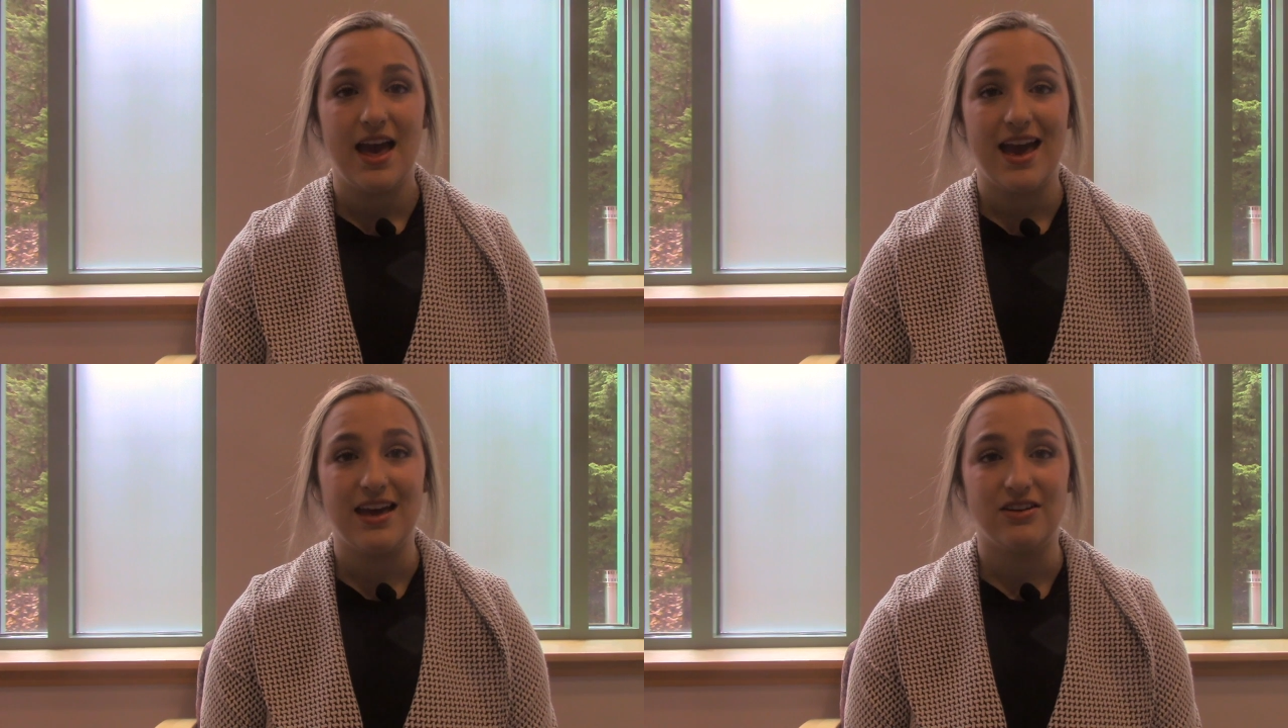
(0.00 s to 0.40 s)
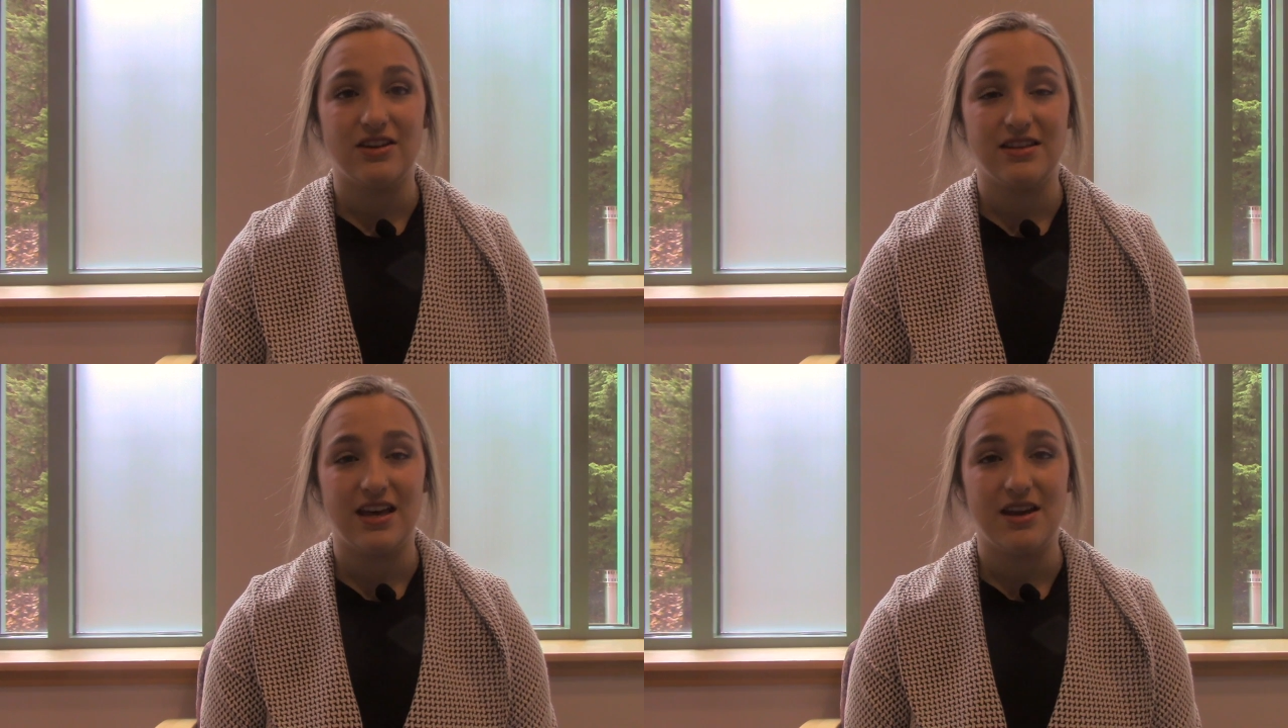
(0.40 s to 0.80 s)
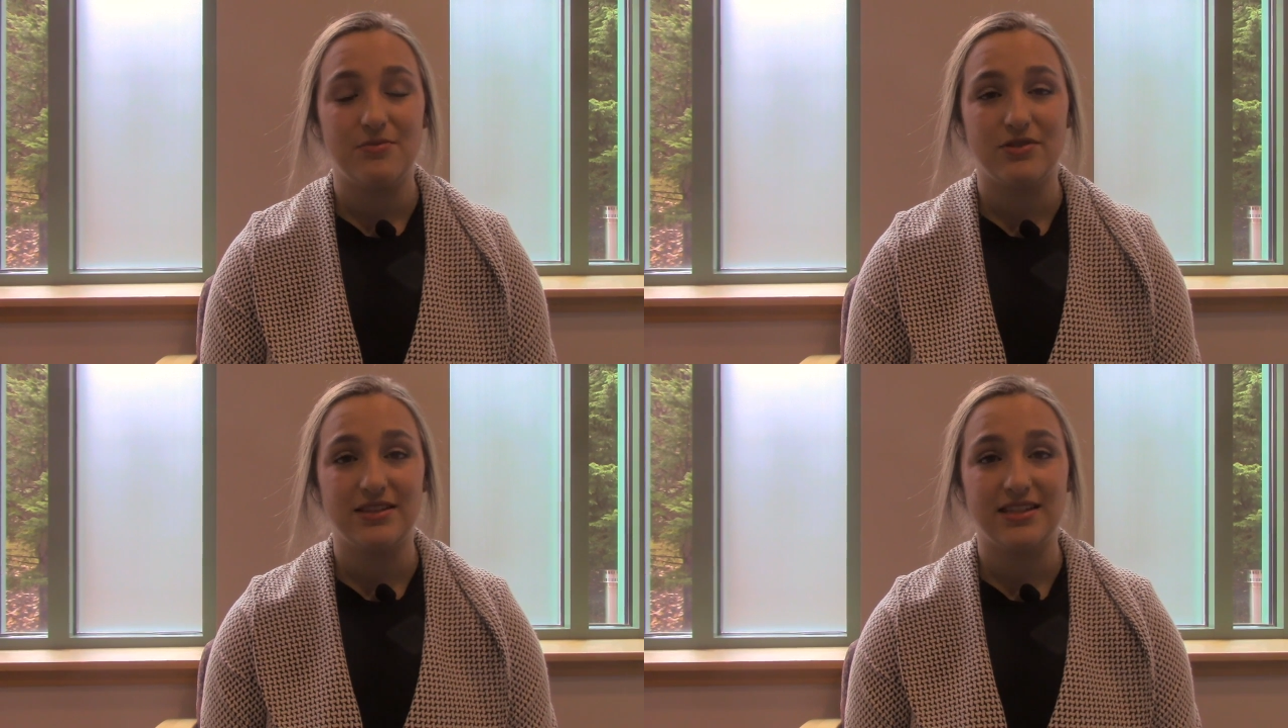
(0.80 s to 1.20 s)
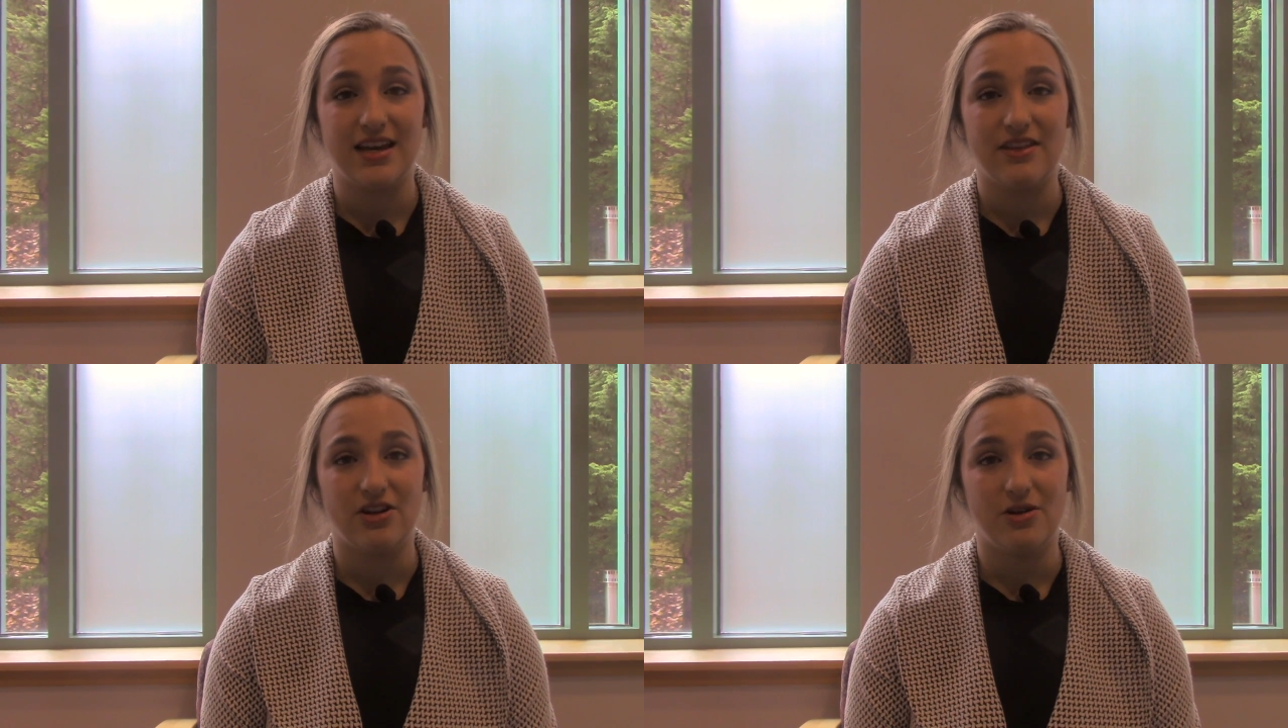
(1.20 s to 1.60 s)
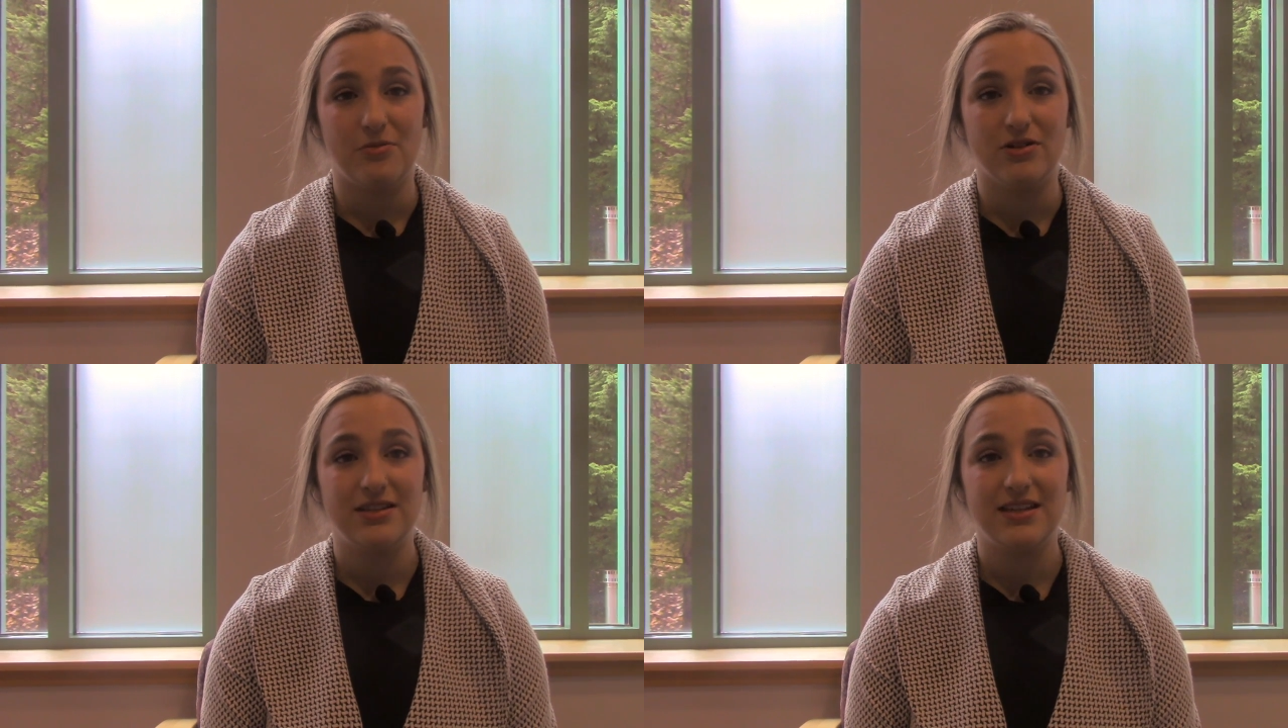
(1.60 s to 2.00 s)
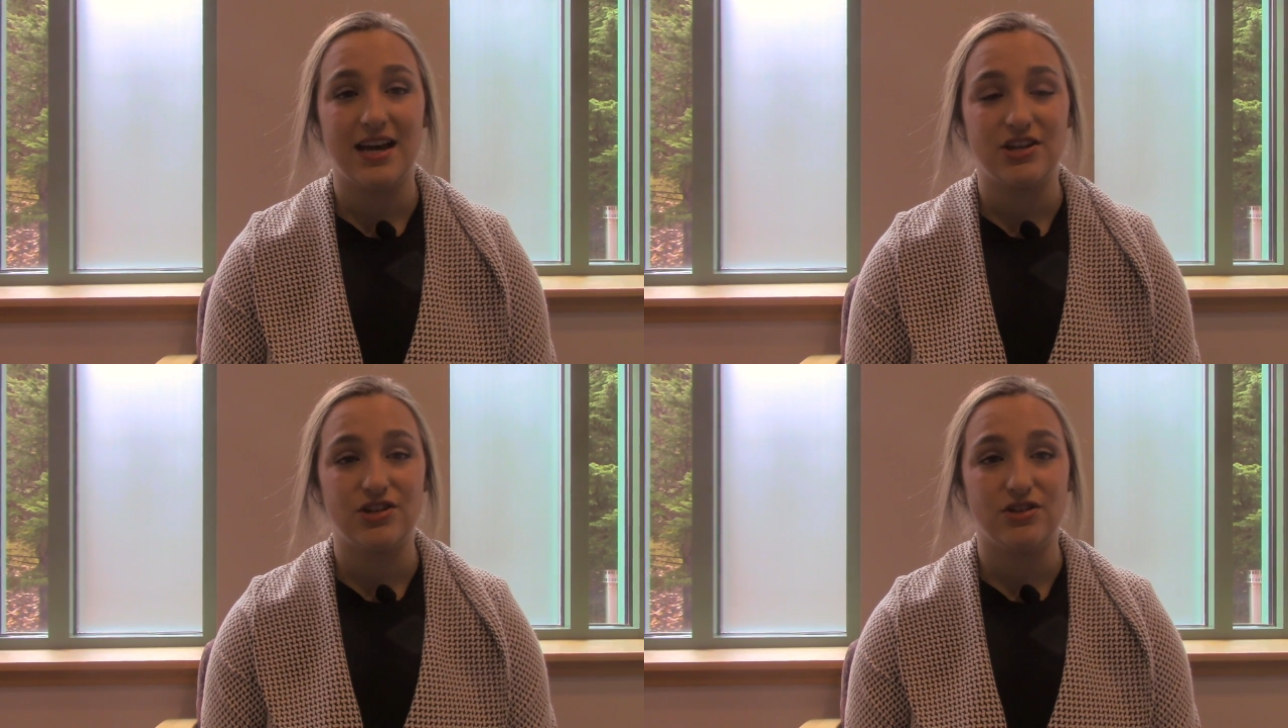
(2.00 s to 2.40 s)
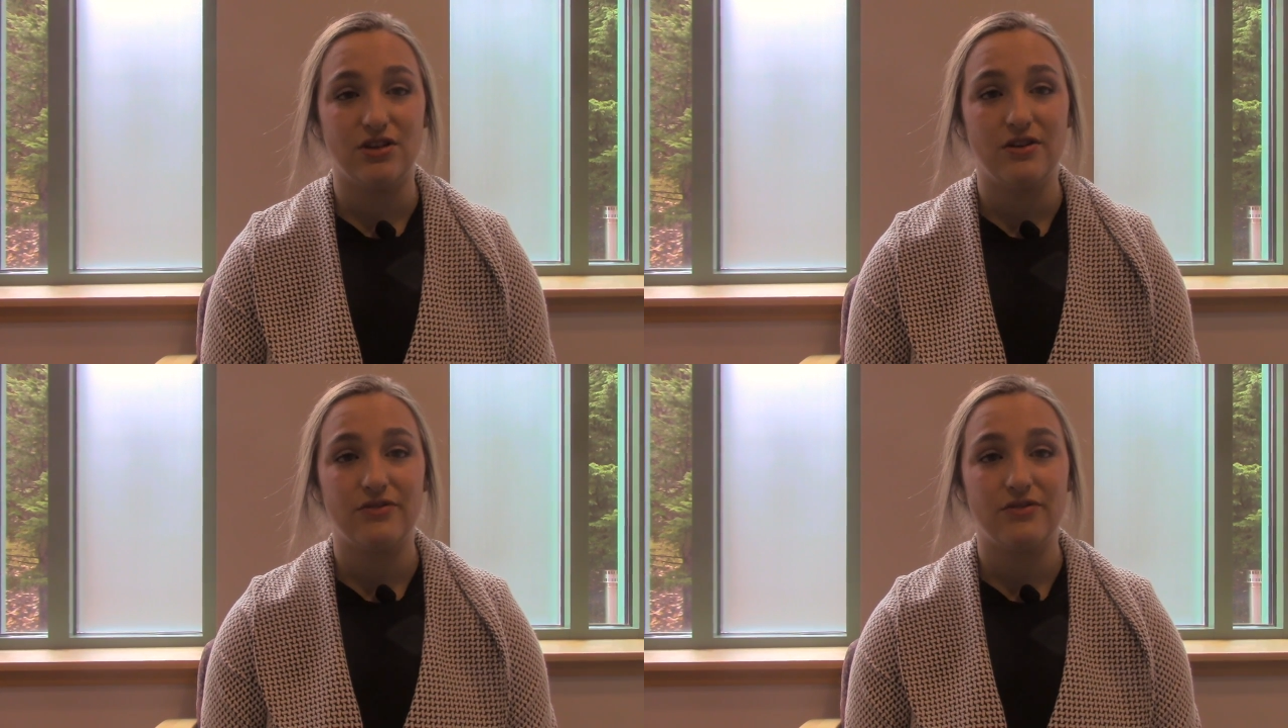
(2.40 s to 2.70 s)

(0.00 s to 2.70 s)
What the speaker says: and could then bring together multinational